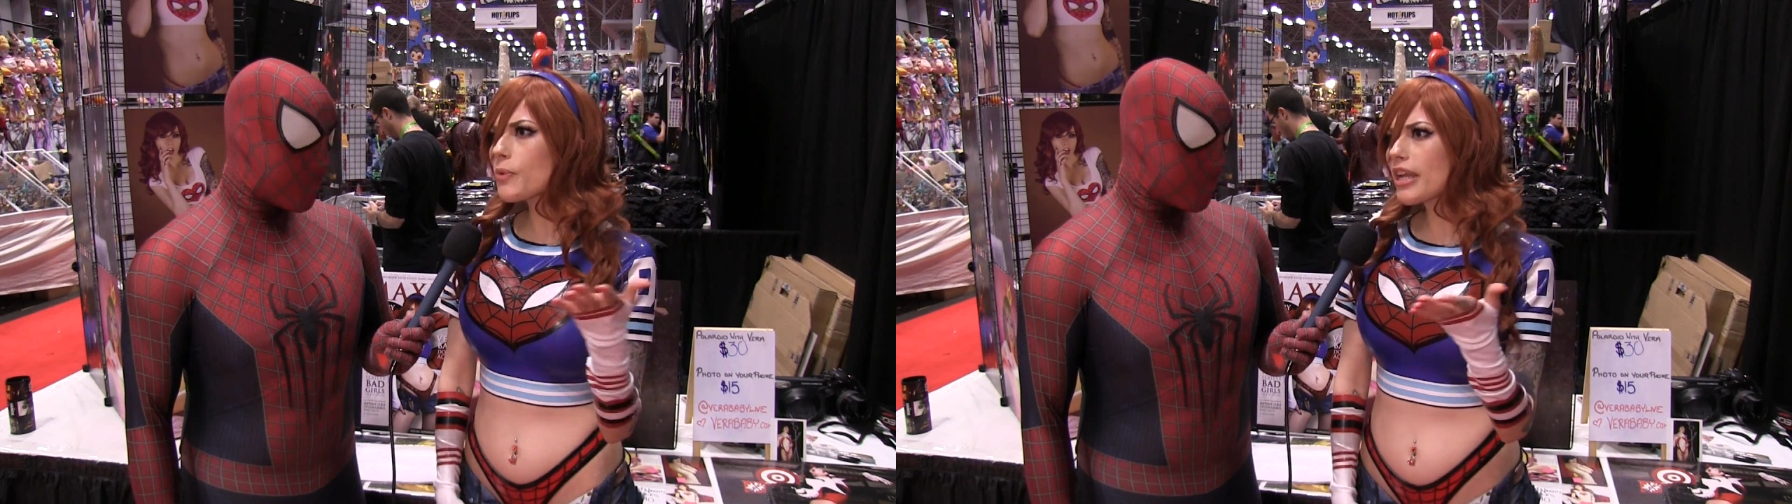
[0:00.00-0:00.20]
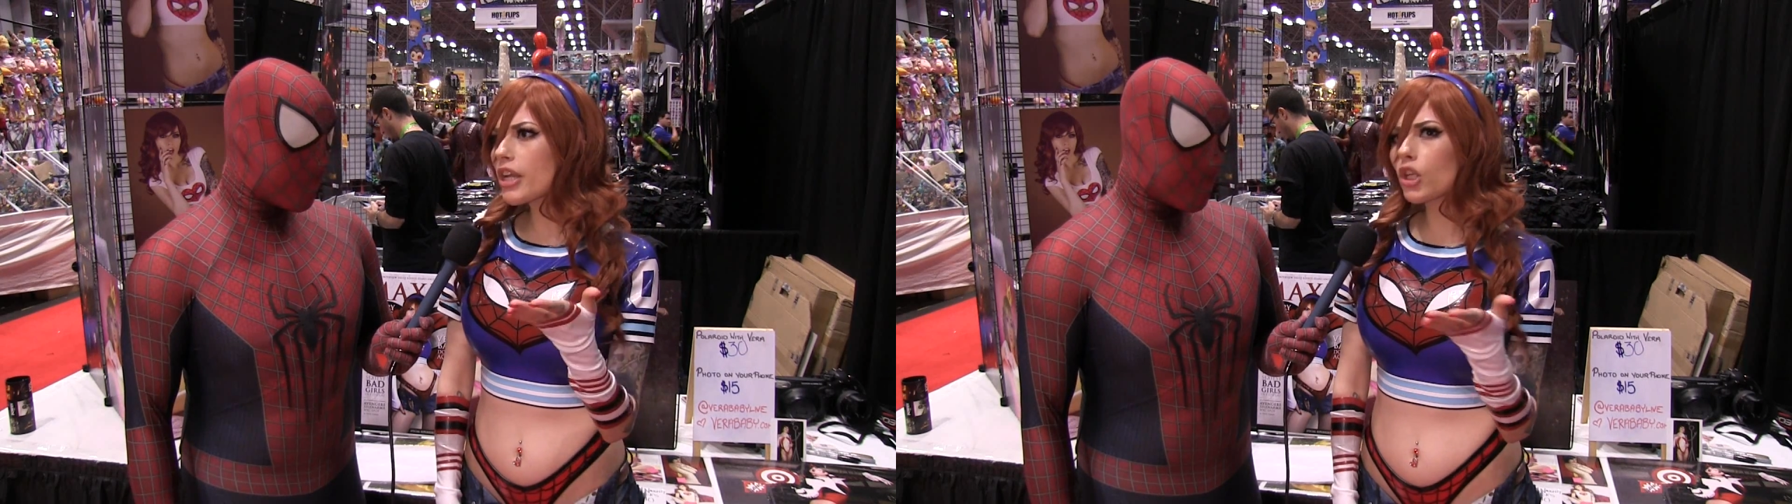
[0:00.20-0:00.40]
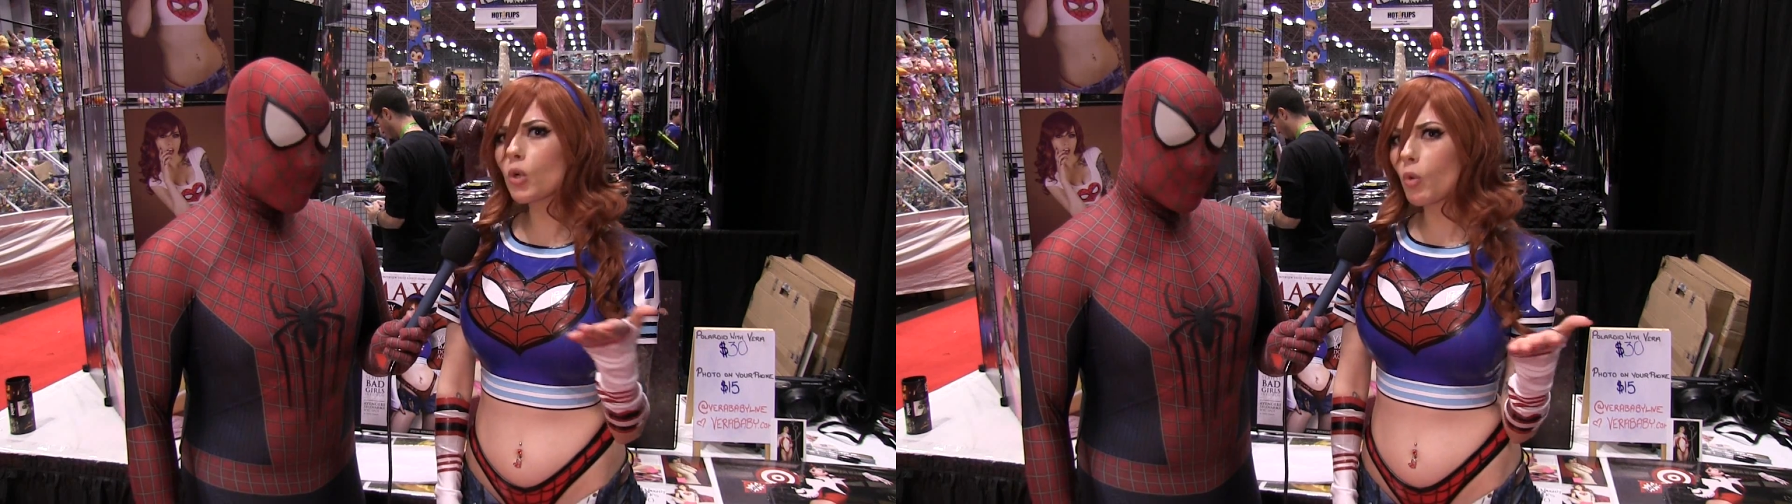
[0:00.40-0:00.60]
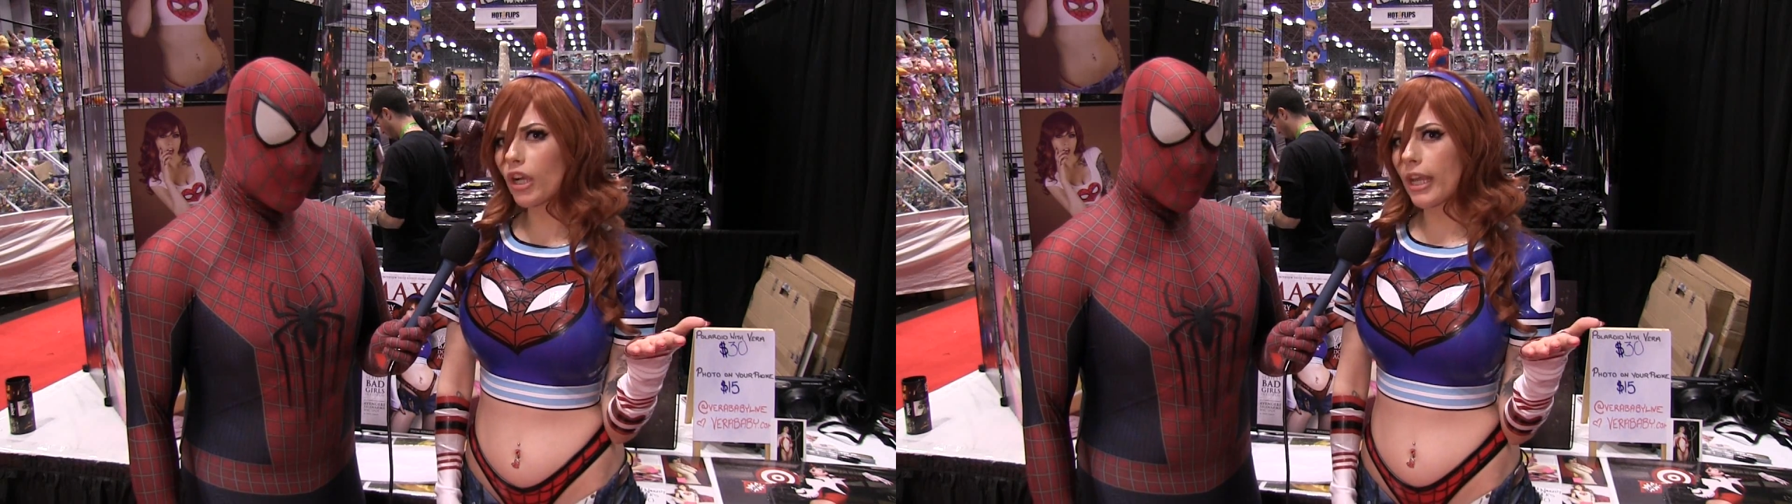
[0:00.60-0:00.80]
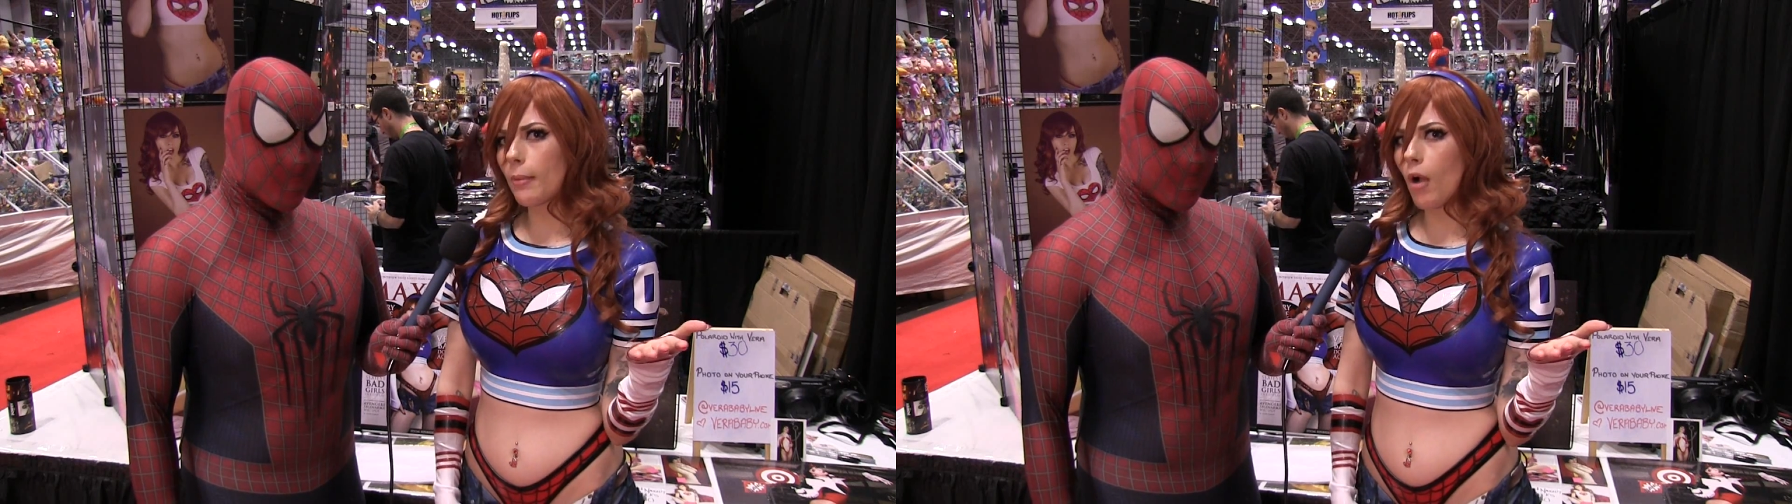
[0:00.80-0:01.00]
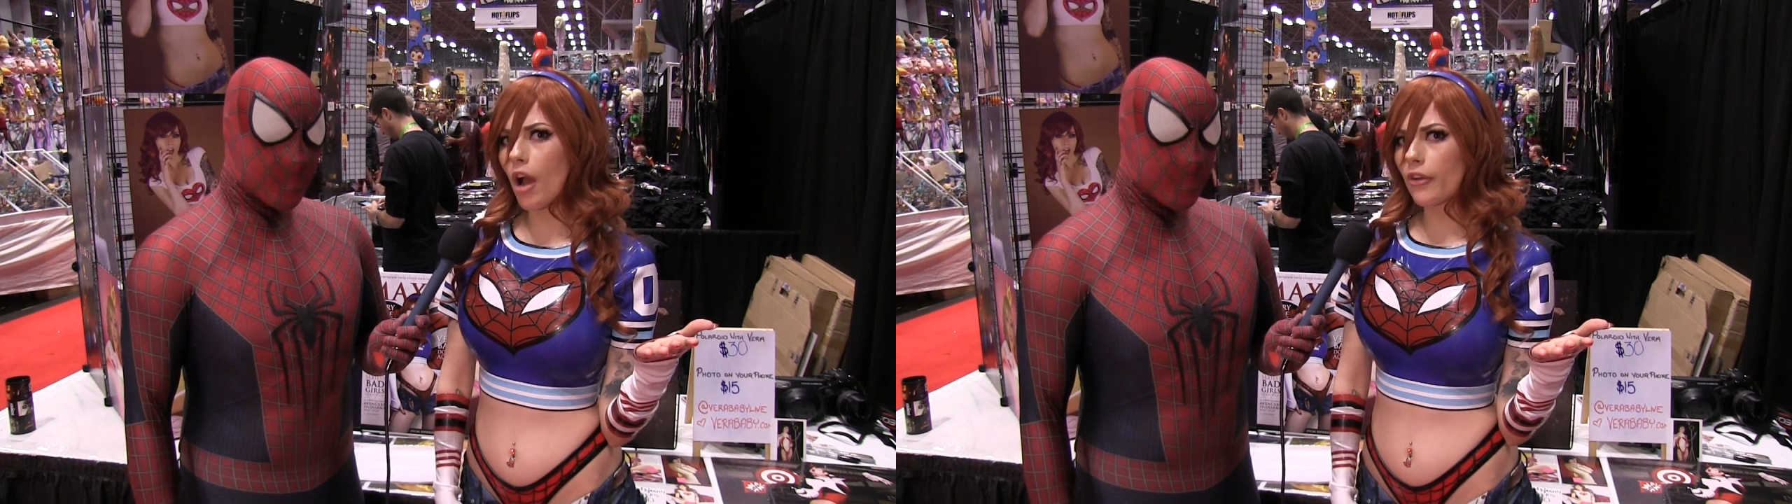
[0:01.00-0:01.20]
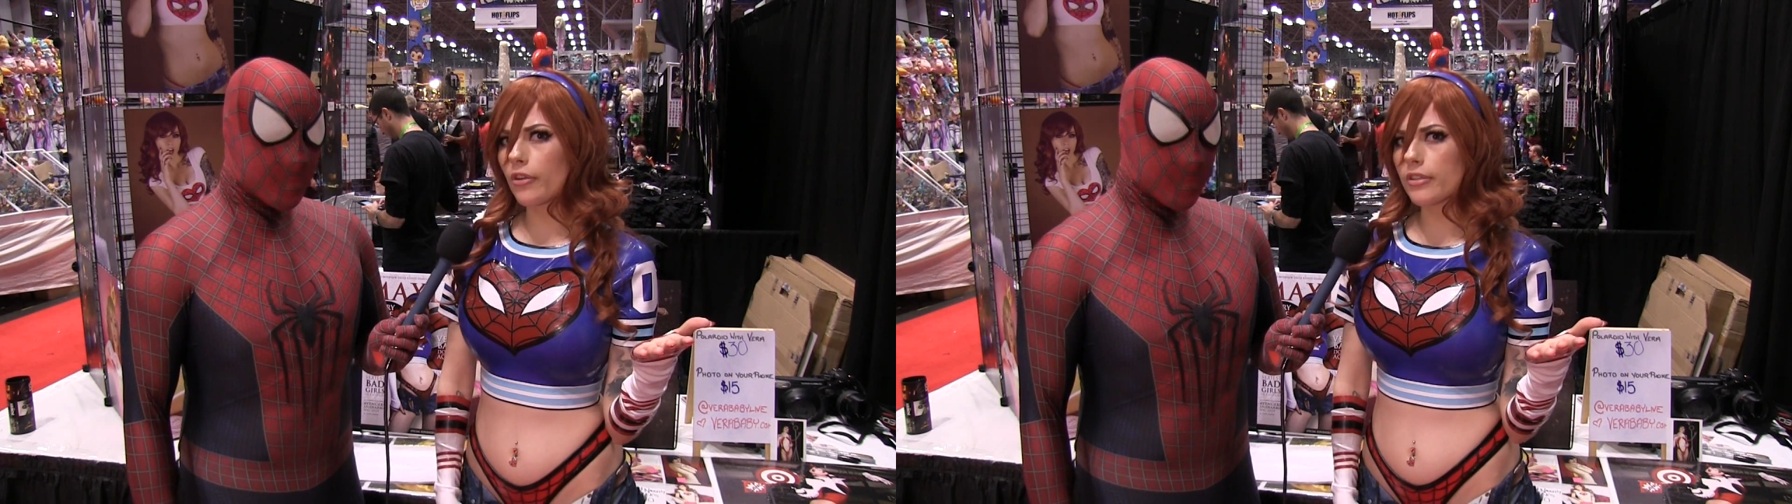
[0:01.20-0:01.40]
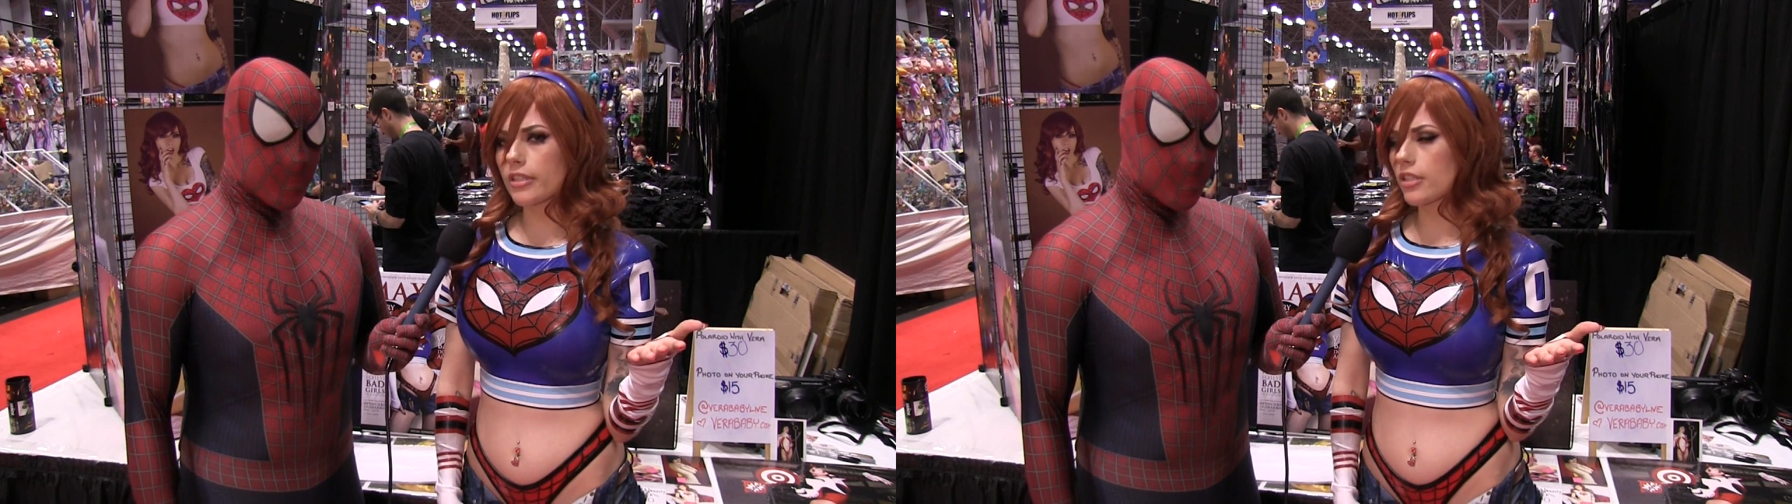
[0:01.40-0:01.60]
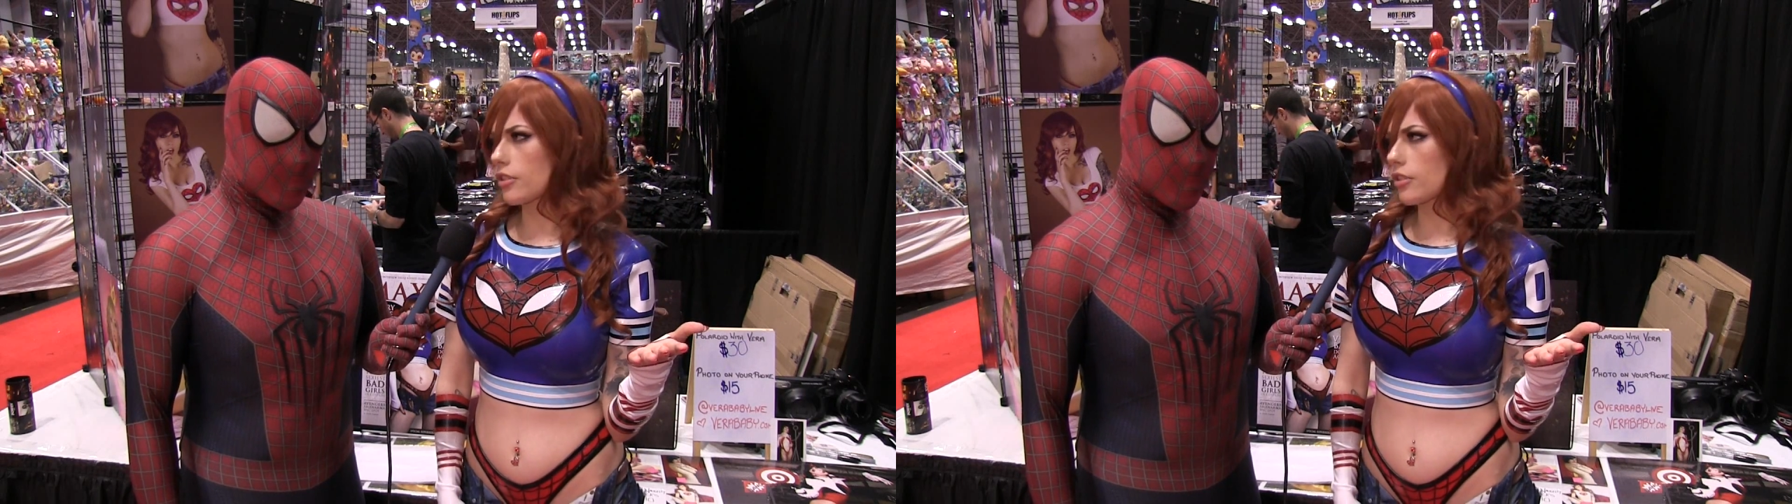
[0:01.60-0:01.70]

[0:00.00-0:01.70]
regular working models,